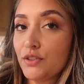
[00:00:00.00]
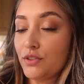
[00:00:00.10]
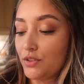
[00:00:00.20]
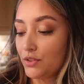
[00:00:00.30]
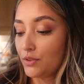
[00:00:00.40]
do
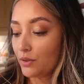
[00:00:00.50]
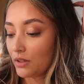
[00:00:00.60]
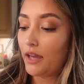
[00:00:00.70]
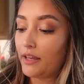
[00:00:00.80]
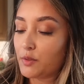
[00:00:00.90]
too
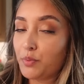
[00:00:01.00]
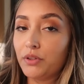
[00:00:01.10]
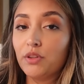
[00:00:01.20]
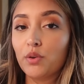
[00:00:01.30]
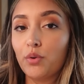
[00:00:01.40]
is
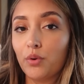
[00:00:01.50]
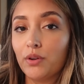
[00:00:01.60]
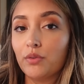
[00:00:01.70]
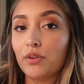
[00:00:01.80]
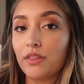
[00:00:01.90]
put the
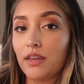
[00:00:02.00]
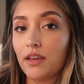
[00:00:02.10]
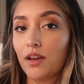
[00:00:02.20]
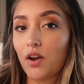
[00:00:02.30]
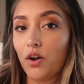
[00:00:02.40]
corn
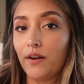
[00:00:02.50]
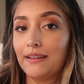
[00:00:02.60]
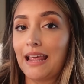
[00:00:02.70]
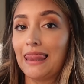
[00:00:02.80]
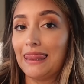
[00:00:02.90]
tortilla
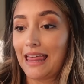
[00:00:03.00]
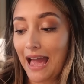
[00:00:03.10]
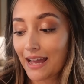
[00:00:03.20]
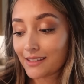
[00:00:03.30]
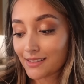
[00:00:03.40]
on
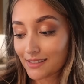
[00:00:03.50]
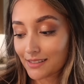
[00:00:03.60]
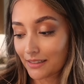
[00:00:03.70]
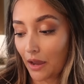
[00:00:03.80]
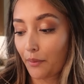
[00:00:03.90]

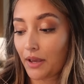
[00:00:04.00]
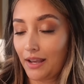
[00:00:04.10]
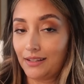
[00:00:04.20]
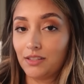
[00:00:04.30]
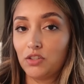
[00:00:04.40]
last. That
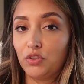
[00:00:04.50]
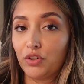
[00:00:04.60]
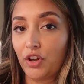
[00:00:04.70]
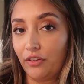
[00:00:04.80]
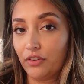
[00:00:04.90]
way it's still
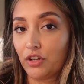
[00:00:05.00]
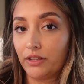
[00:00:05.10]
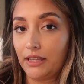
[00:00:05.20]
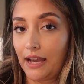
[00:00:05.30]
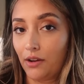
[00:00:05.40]
covered
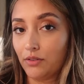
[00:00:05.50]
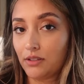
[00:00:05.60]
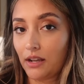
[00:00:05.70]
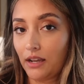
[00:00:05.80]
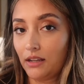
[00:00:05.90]
on the
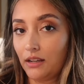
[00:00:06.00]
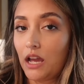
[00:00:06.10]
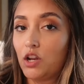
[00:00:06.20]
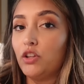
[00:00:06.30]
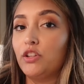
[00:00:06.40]
outside
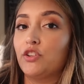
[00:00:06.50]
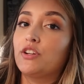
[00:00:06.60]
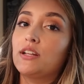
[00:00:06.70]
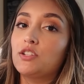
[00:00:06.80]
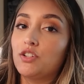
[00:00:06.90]
and all the
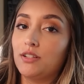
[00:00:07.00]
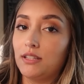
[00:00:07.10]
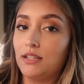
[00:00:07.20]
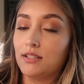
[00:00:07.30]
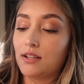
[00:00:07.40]
ingredients are on
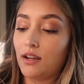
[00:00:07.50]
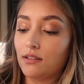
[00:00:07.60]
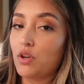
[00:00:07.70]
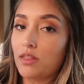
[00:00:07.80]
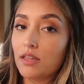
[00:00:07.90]
the
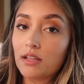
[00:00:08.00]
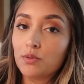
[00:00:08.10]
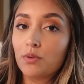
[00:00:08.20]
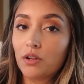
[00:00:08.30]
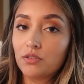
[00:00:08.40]
inside. So I think
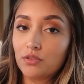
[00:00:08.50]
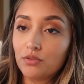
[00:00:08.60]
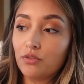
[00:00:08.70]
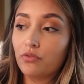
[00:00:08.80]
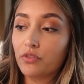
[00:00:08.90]
that's what I'll
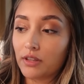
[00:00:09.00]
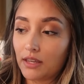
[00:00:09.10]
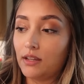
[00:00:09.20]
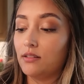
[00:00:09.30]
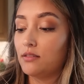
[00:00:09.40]
do for the
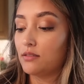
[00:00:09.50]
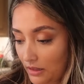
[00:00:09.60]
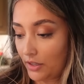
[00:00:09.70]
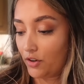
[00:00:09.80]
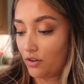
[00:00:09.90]
kids
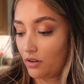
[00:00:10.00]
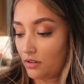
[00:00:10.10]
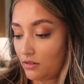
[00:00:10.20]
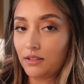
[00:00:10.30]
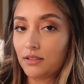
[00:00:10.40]
later
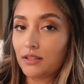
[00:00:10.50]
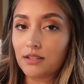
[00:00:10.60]
on. It's gonna